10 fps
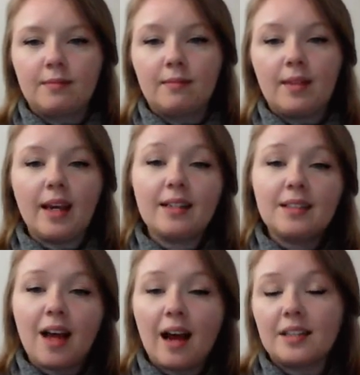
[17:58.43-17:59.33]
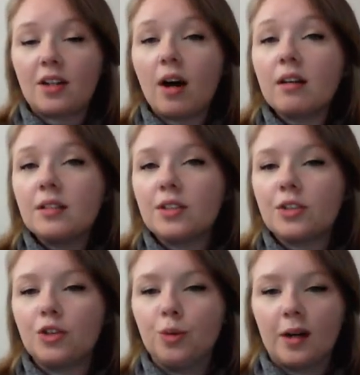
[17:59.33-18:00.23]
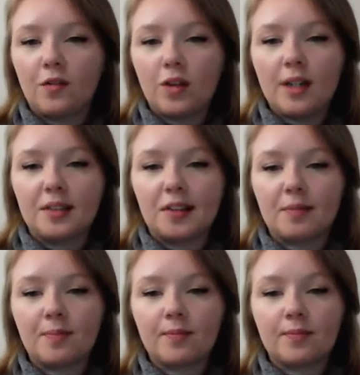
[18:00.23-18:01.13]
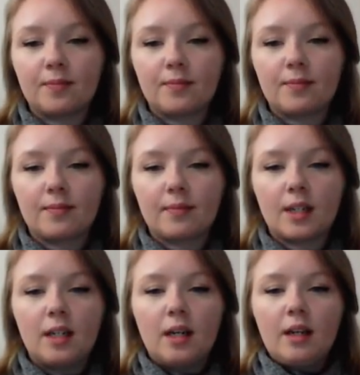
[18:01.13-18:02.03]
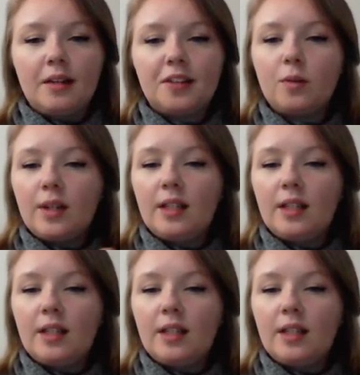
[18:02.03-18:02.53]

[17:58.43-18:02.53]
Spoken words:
and I talked to my friends. So in